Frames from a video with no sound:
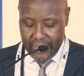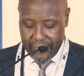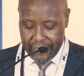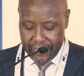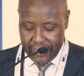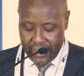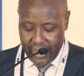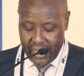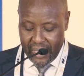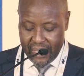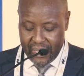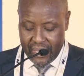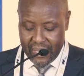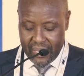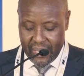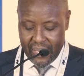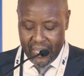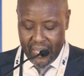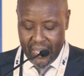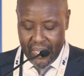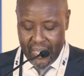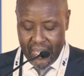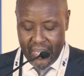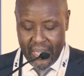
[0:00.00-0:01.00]
I've said.
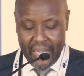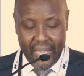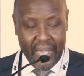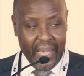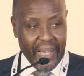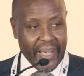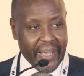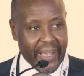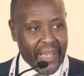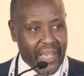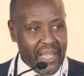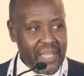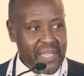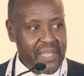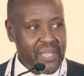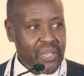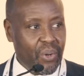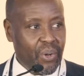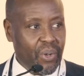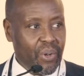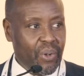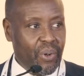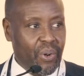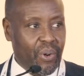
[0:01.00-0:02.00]
Against
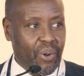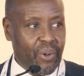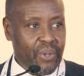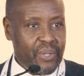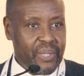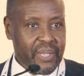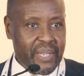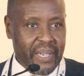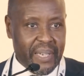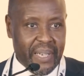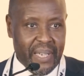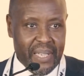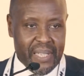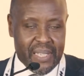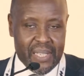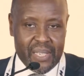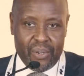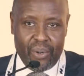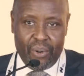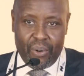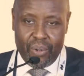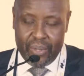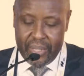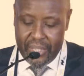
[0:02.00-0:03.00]
all odds, against
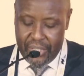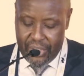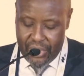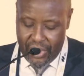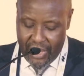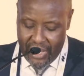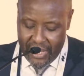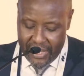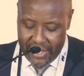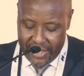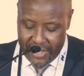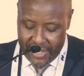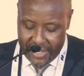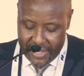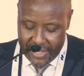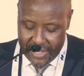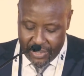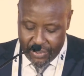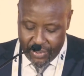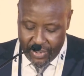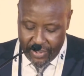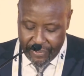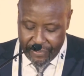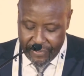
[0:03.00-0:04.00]
all the challenges
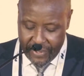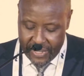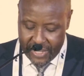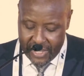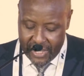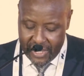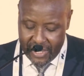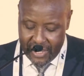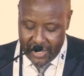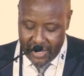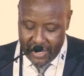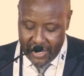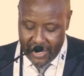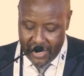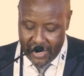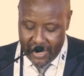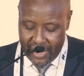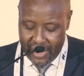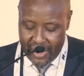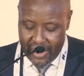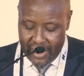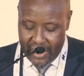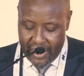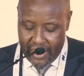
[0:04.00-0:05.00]
that we are facing,
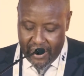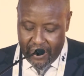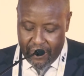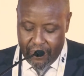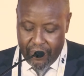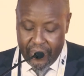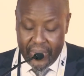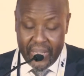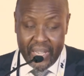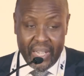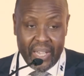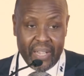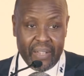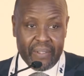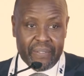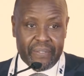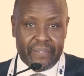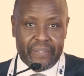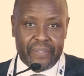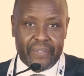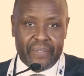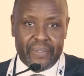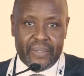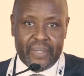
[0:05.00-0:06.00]
we have
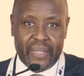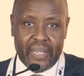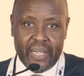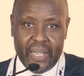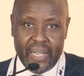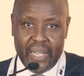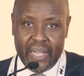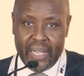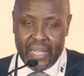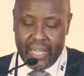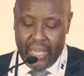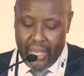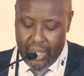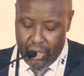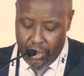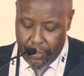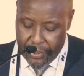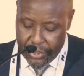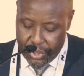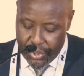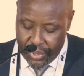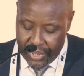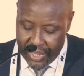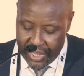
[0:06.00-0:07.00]
an
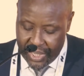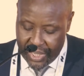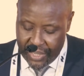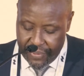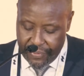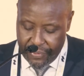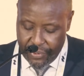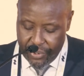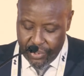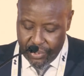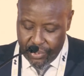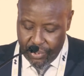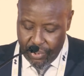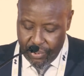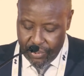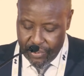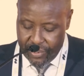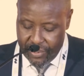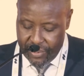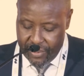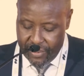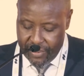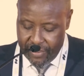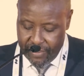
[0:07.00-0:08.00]
opportunity for
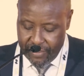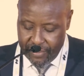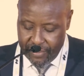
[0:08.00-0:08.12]
growth.